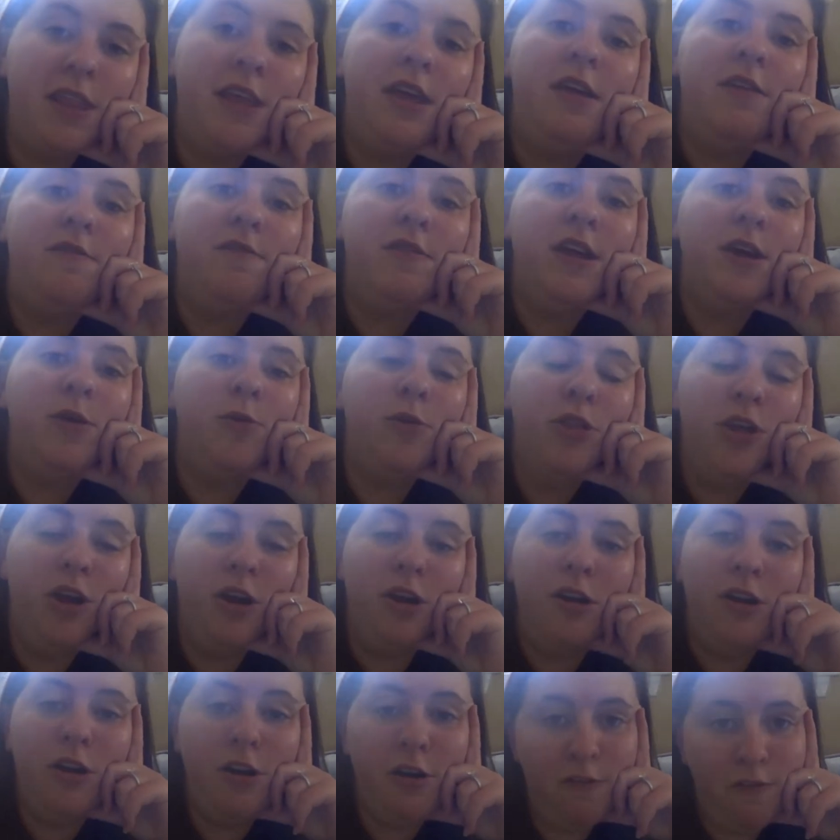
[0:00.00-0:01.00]
the evening with her
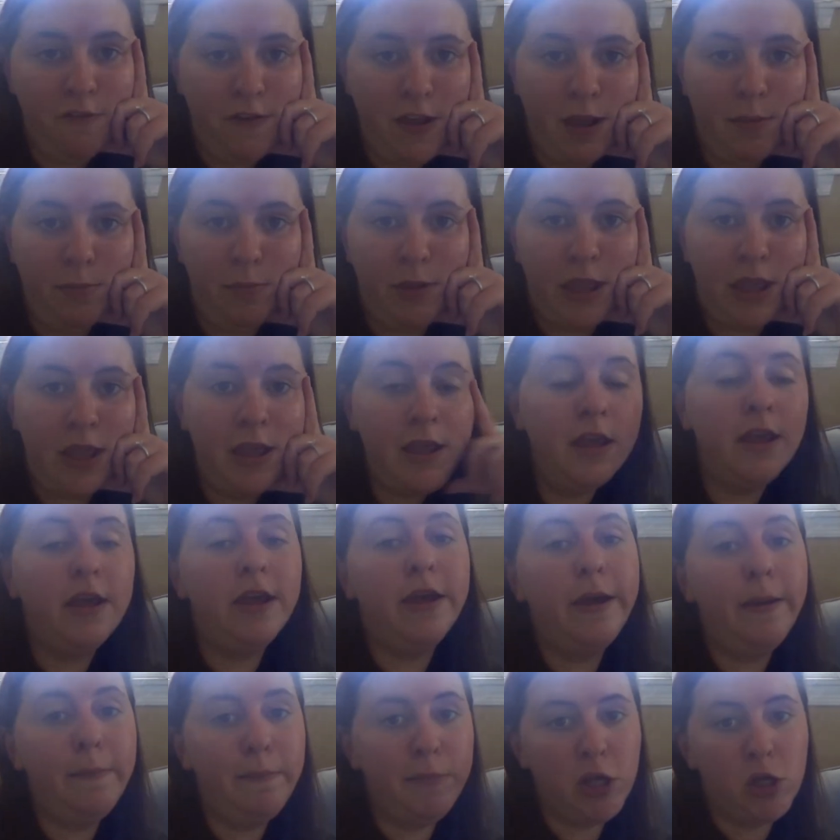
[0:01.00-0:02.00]
and her family,
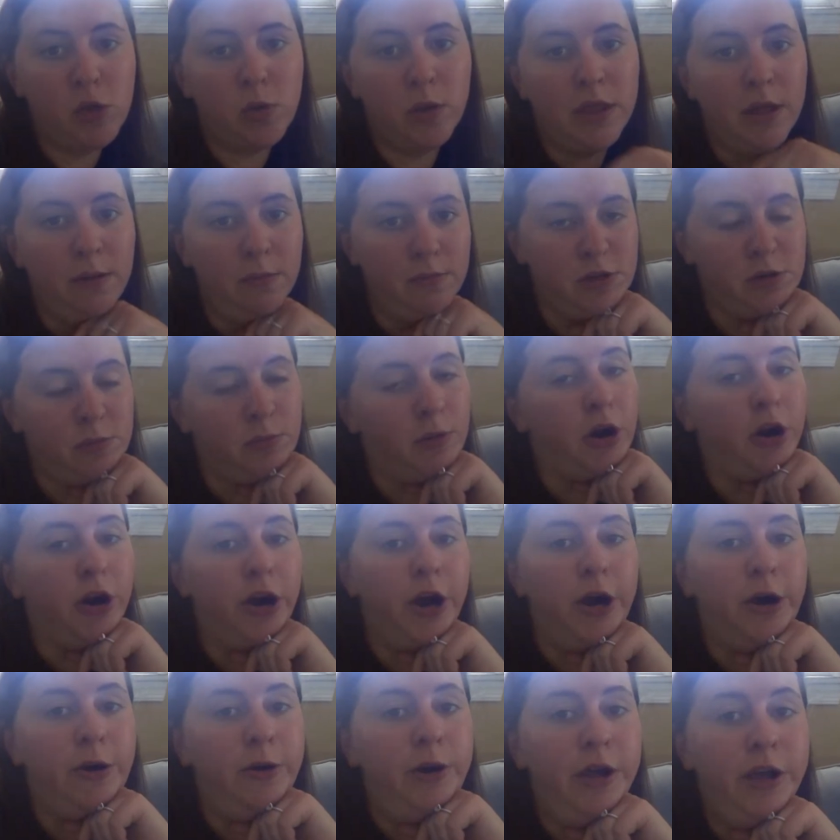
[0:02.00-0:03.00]
beach with them
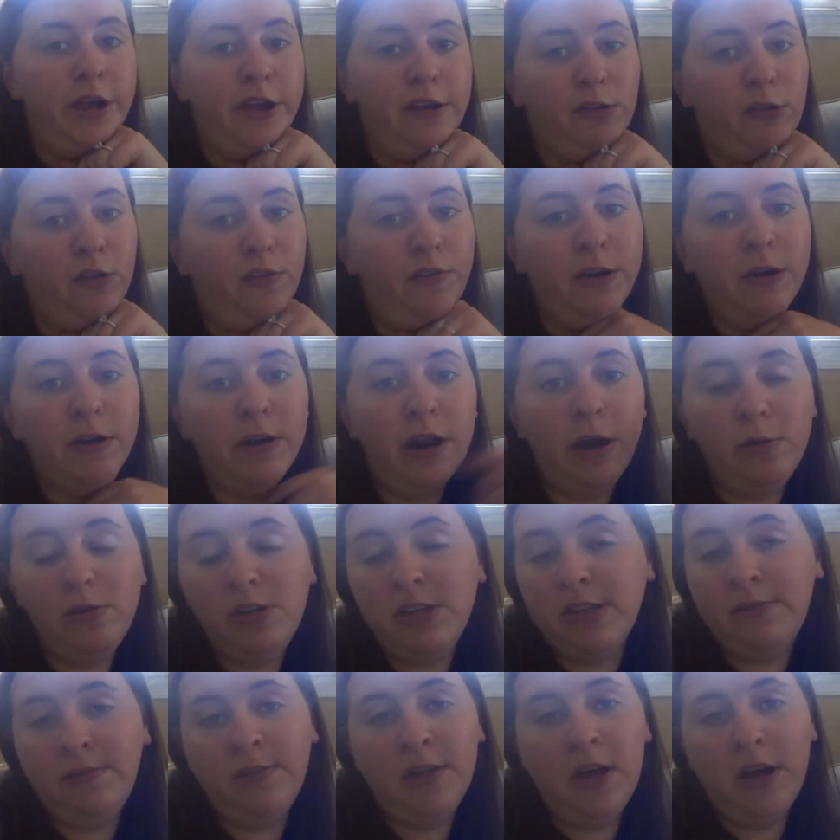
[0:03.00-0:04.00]
tomorrow. So I figured I would
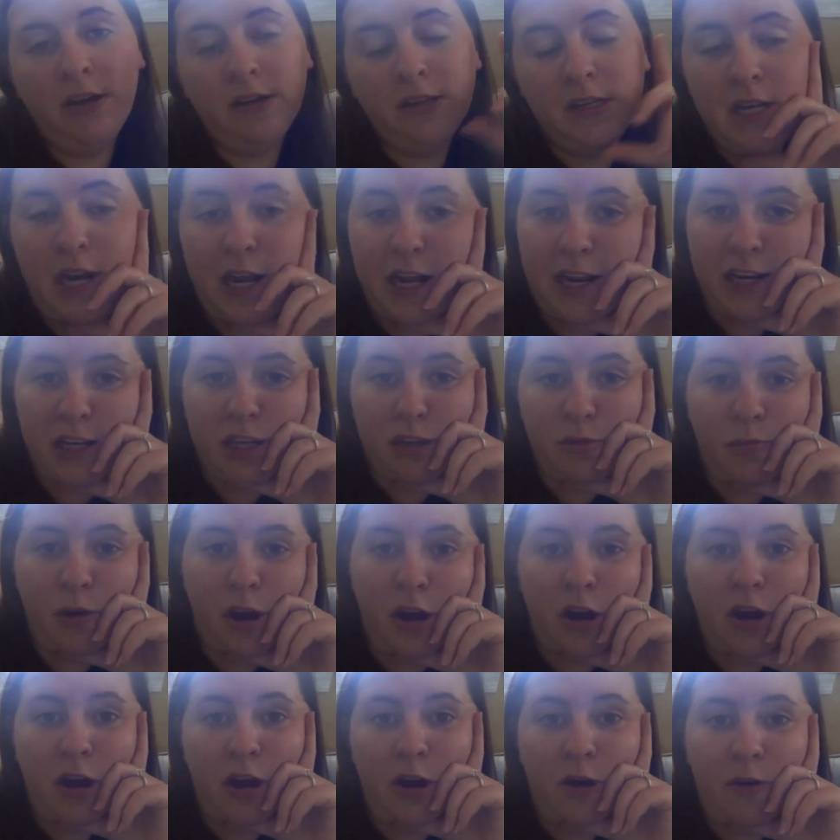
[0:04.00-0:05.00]
just vlog today and
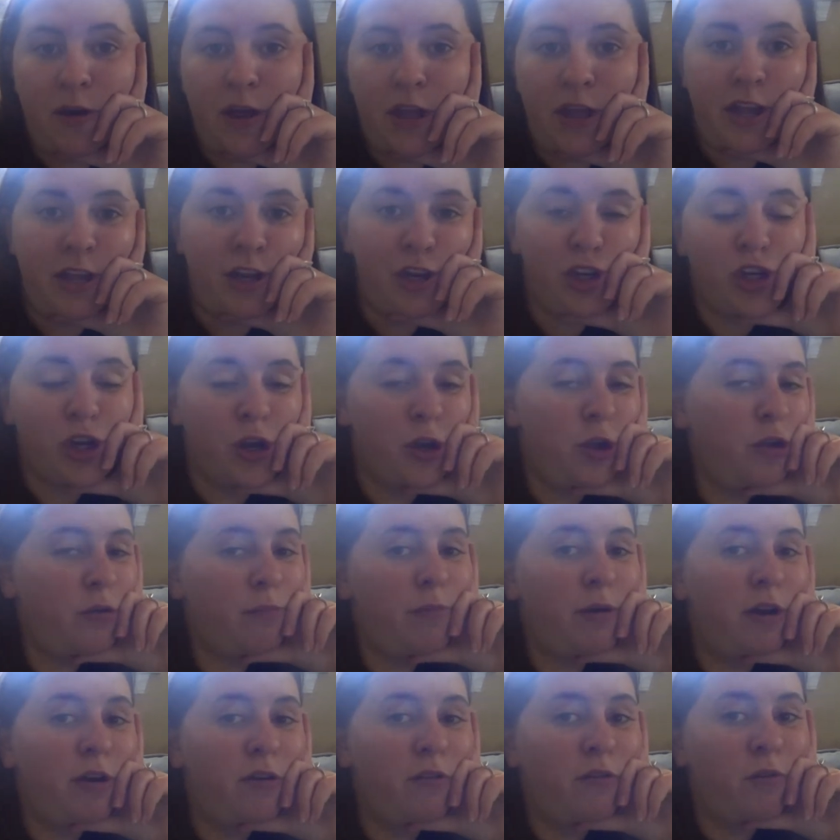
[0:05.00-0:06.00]
tomorrow and show you a
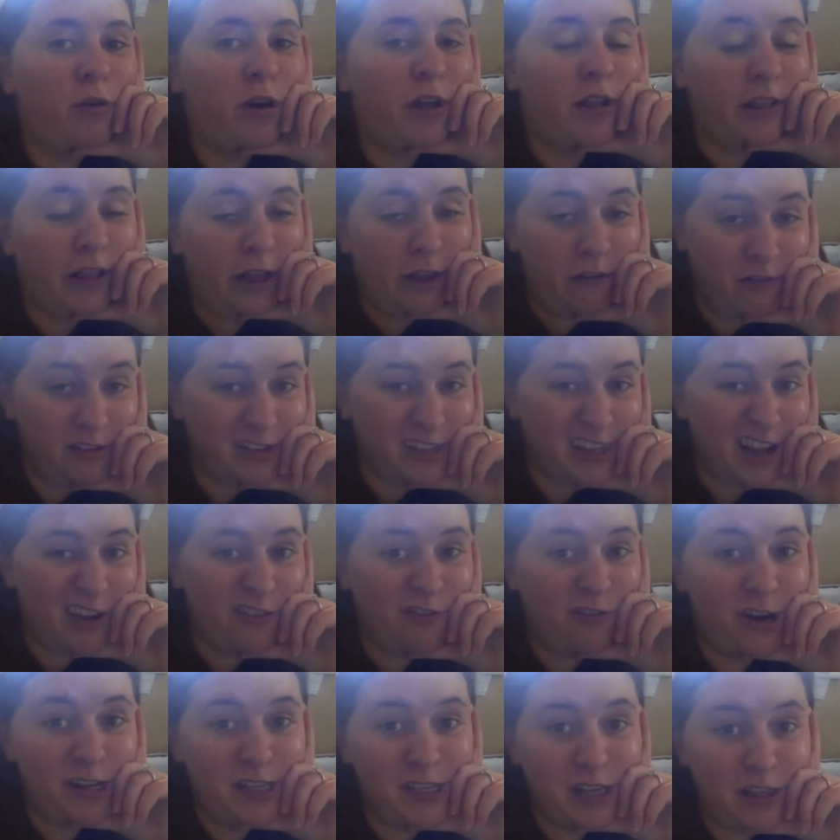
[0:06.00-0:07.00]
bit of what life is like
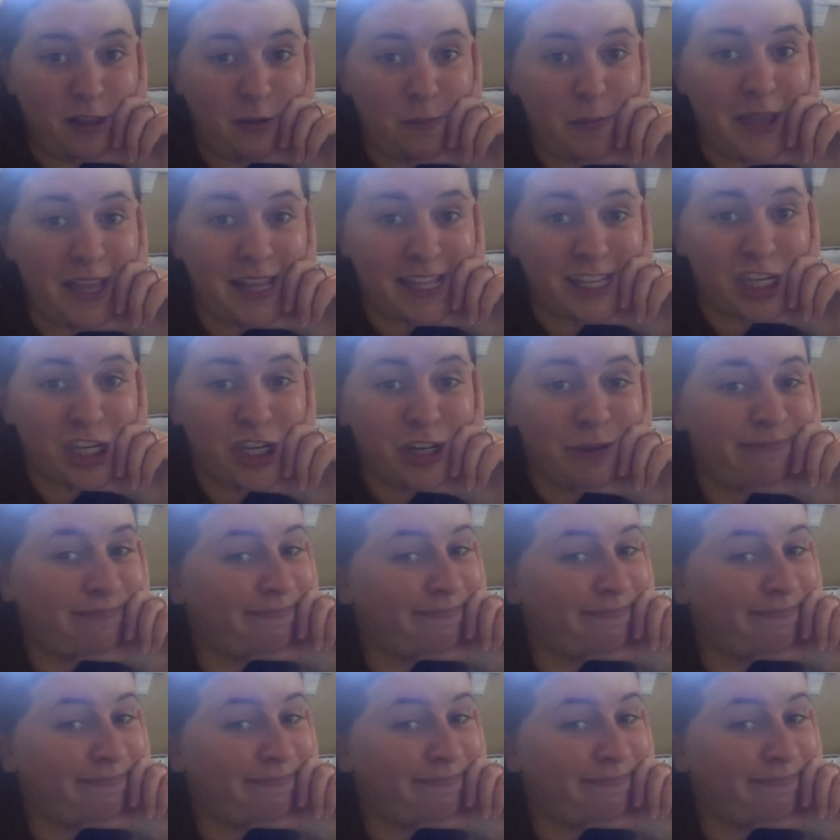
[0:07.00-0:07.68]
for us at the beach.